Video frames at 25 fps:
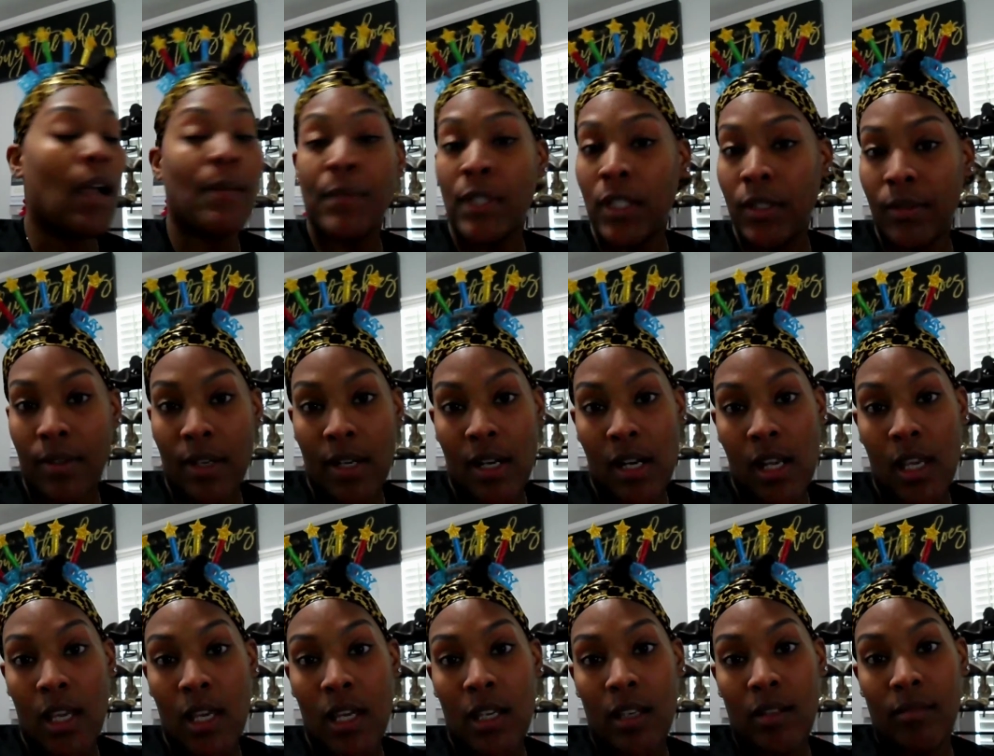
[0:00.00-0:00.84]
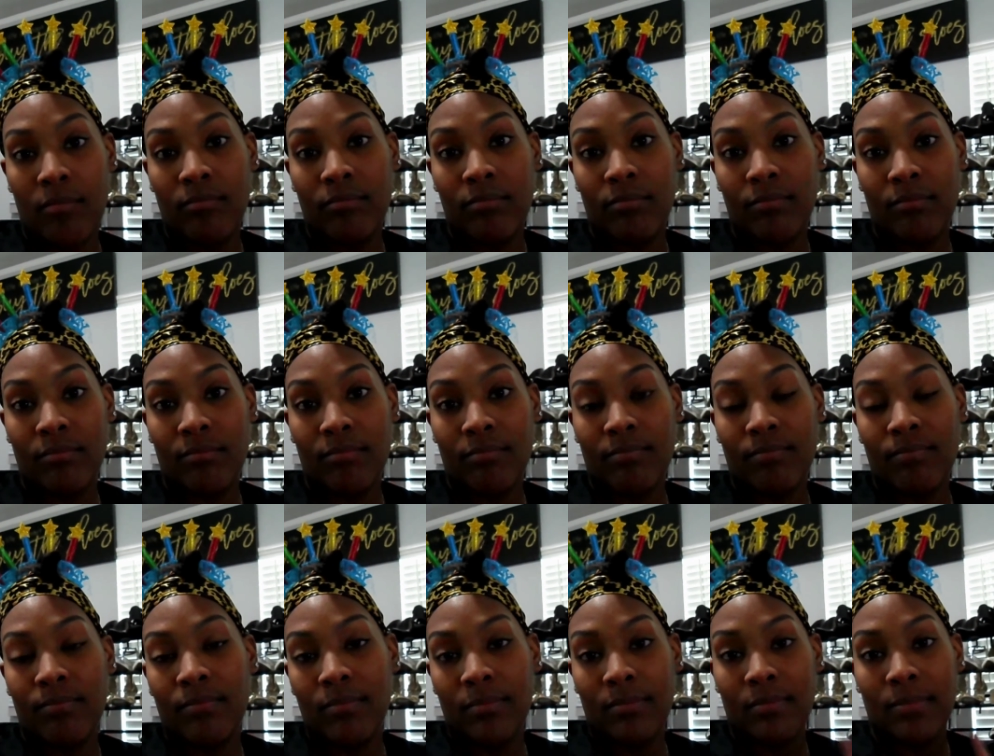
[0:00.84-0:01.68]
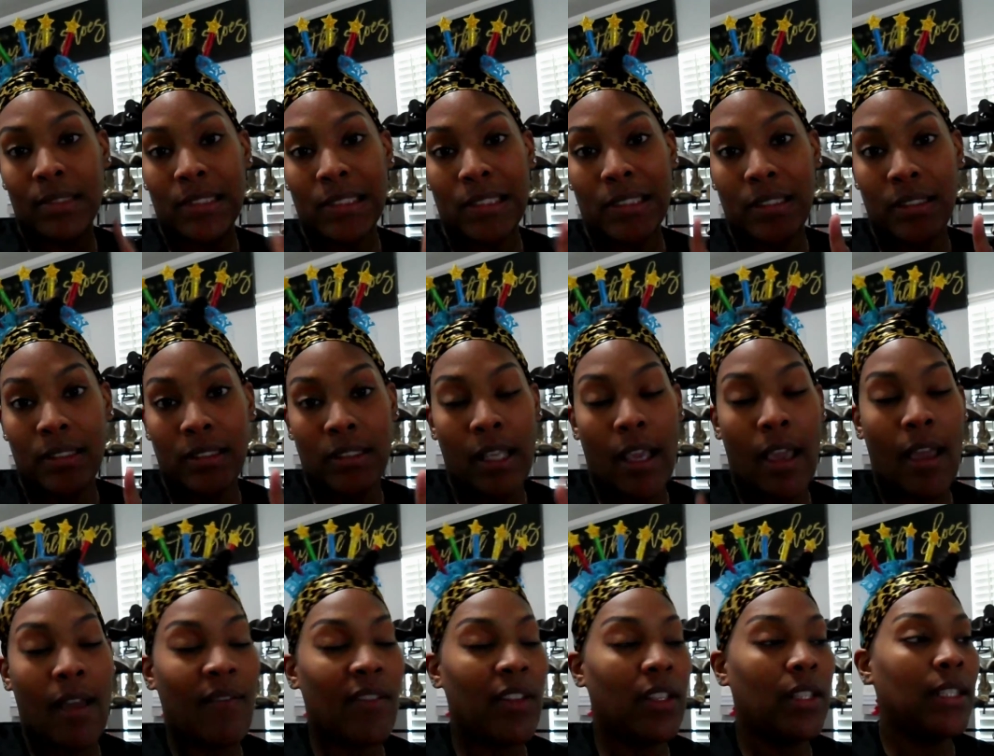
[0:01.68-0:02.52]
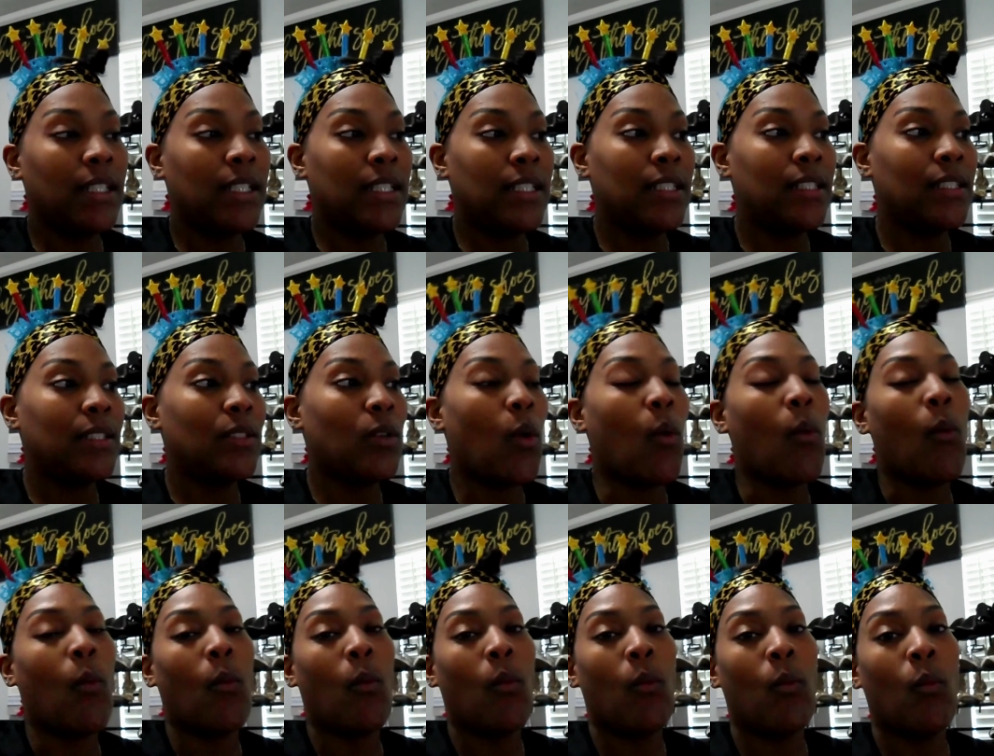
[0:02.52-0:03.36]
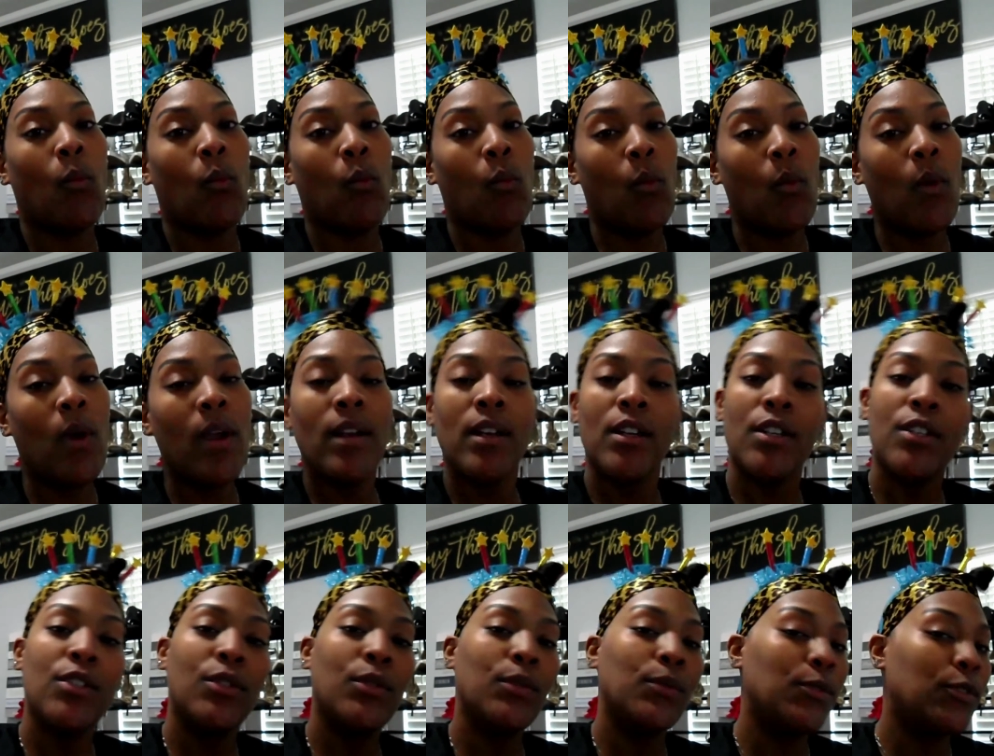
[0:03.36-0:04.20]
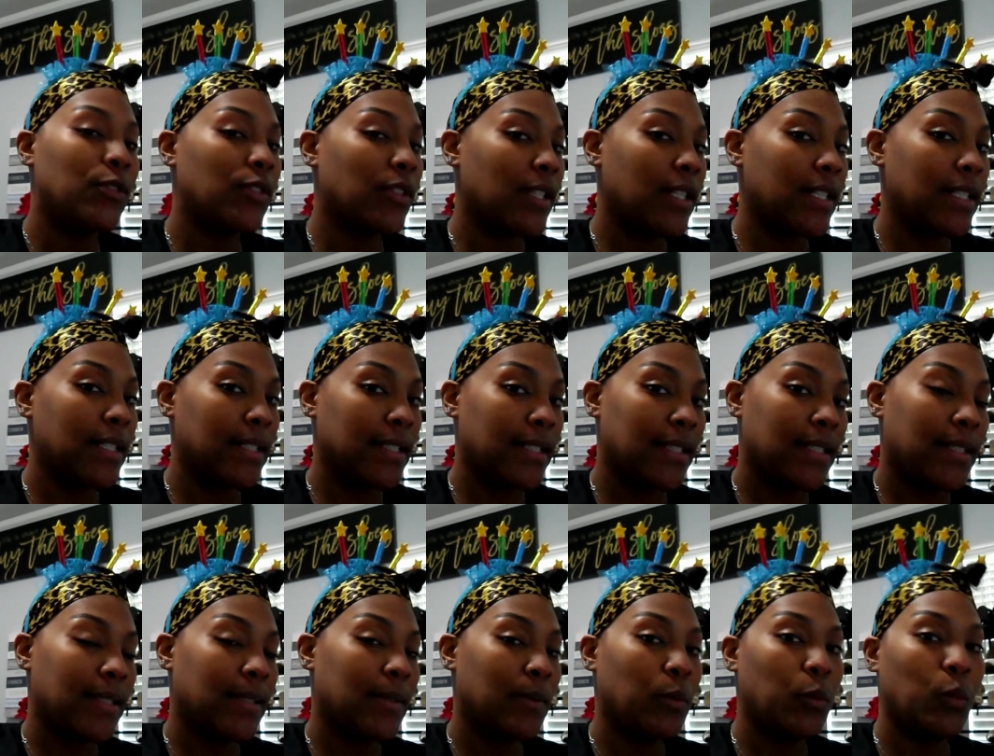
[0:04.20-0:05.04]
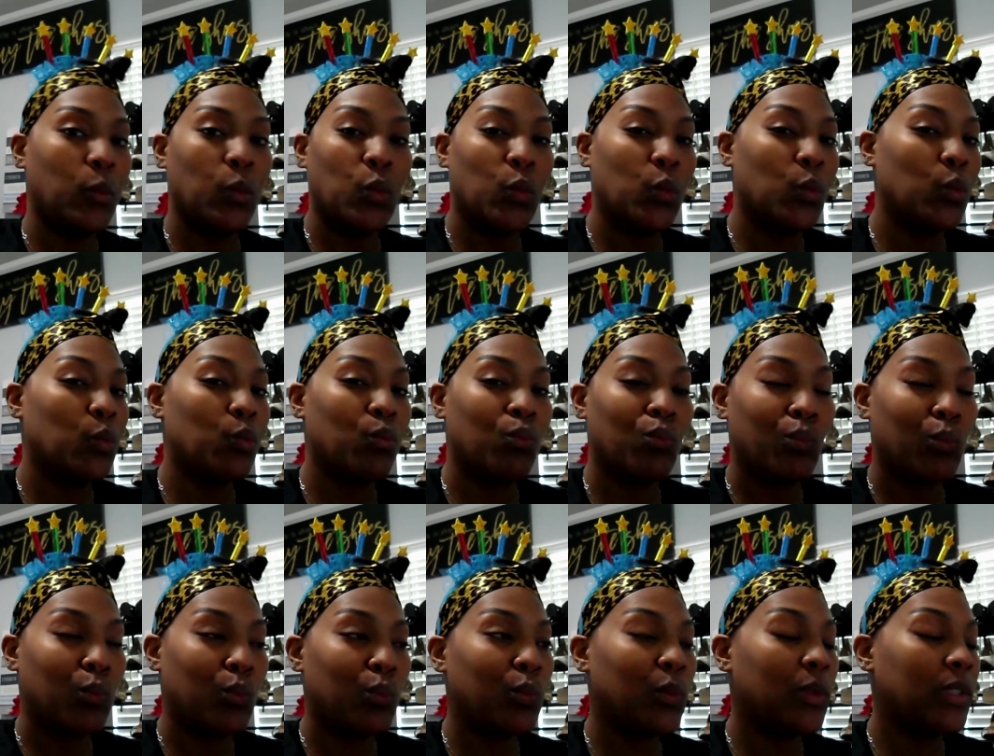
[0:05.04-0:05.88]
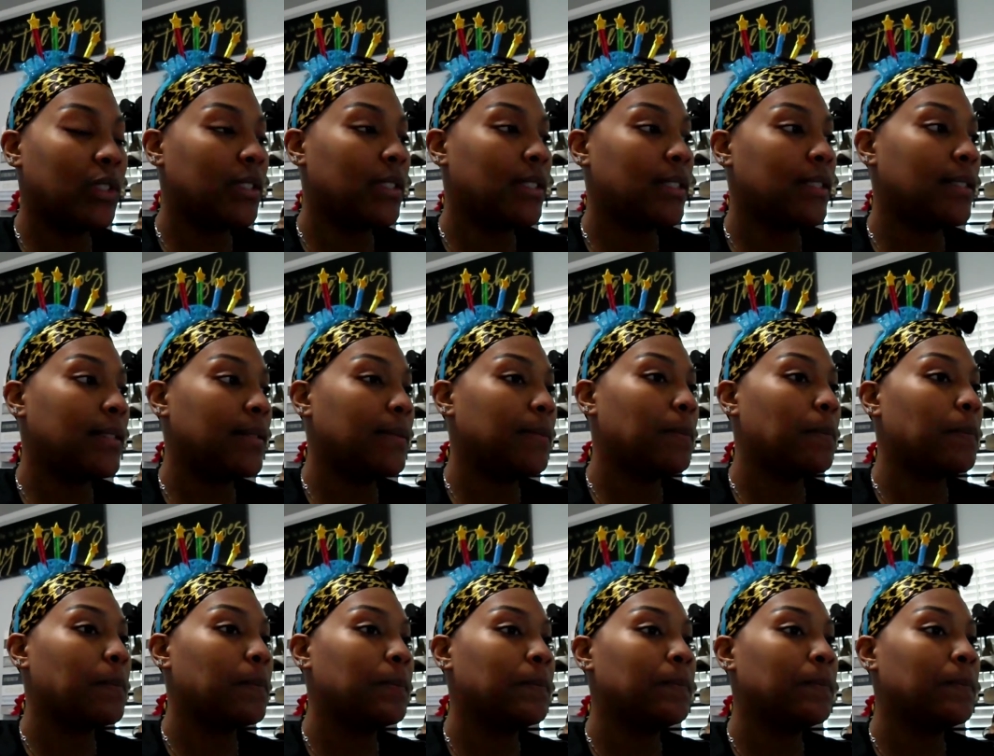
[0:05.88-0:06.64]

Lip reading: I'm just ready to eat and have at least one or two drinks. We'll see.